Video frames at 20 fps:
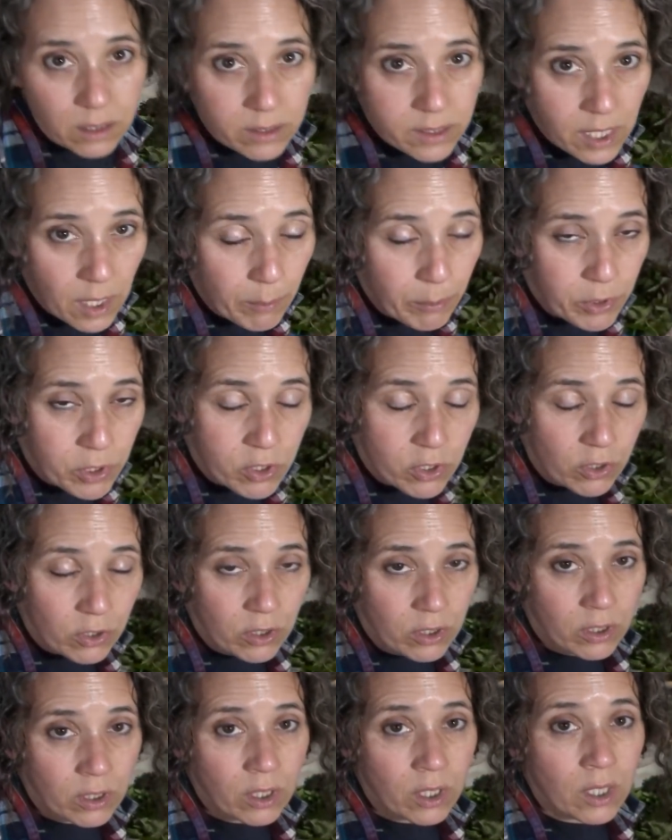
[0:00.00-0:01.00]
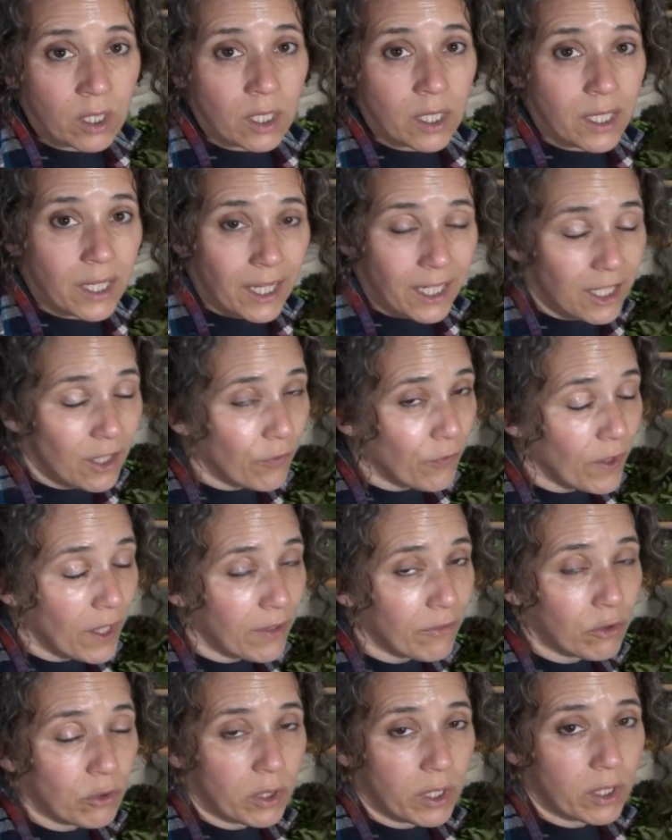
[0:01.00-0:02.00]
temperature
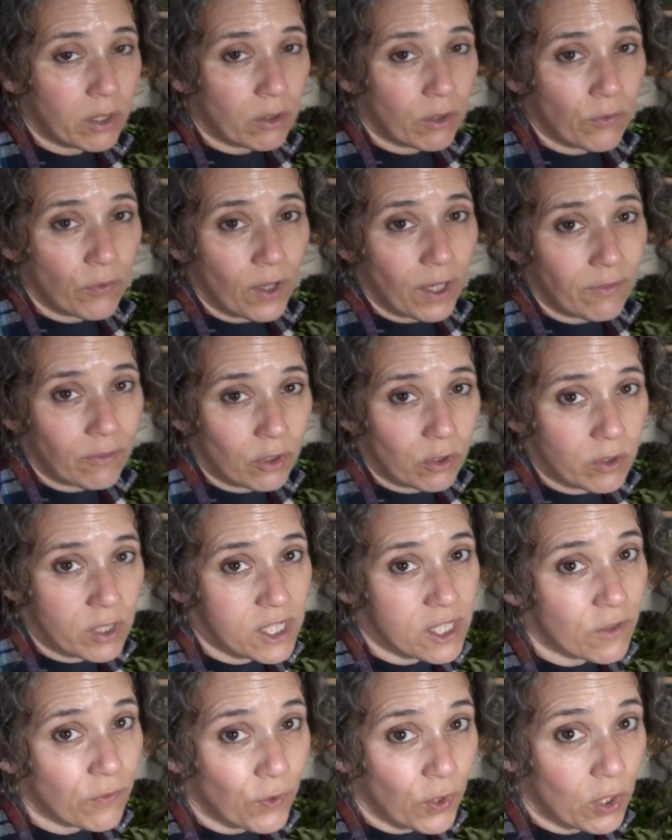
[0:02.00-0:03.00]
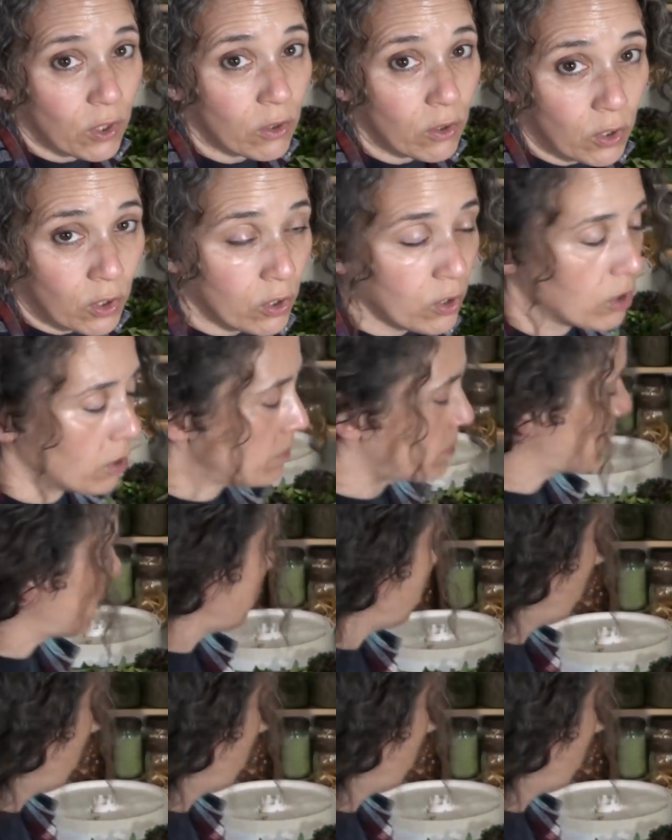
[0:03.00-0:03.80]
95 to 105 degrees for your herbs.